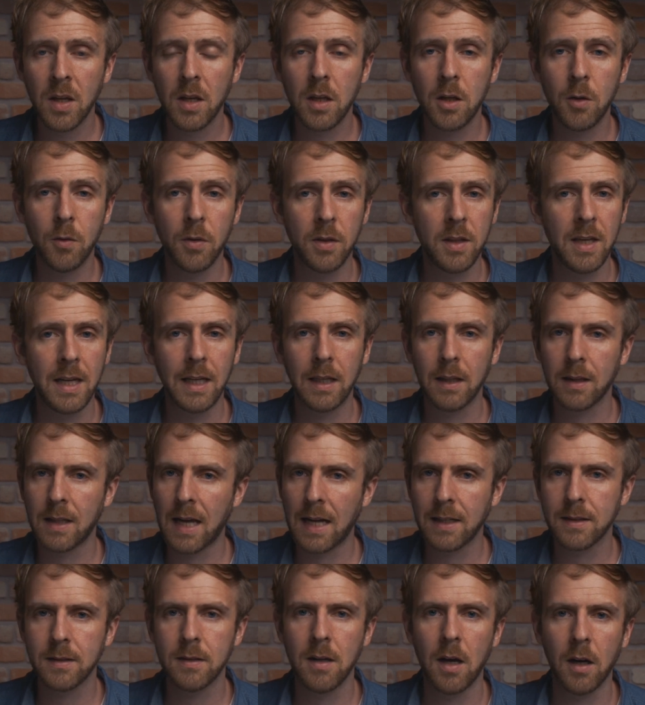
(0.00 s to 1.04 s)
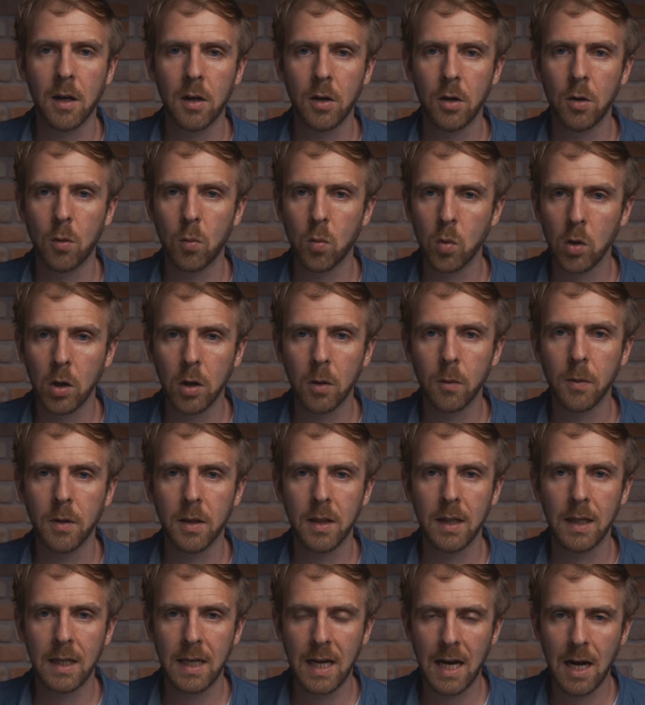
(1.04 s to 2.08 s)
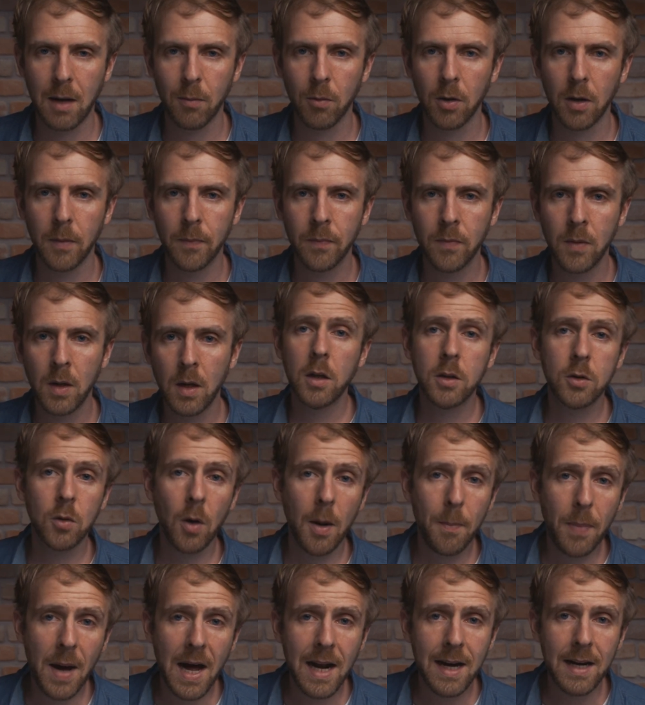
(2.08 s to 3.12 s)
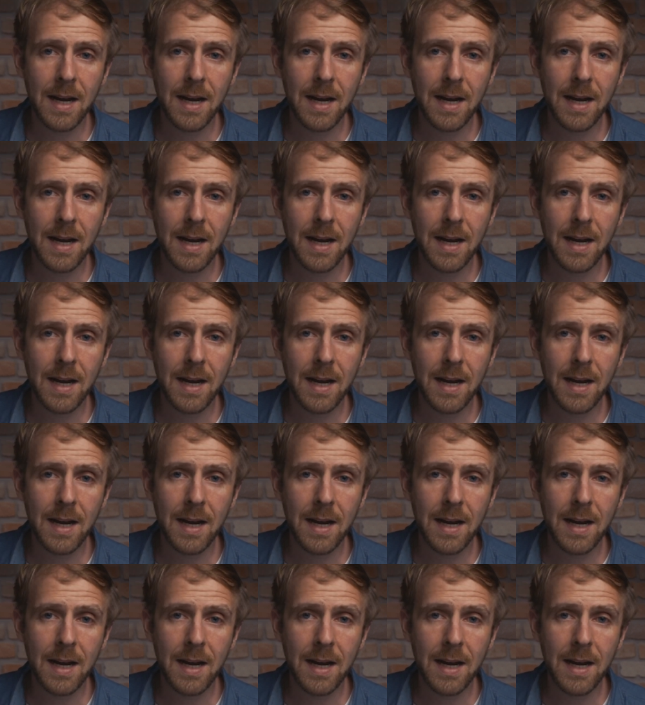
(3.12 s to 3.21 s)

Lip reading: you would think that's not going to work with the camera. So I bought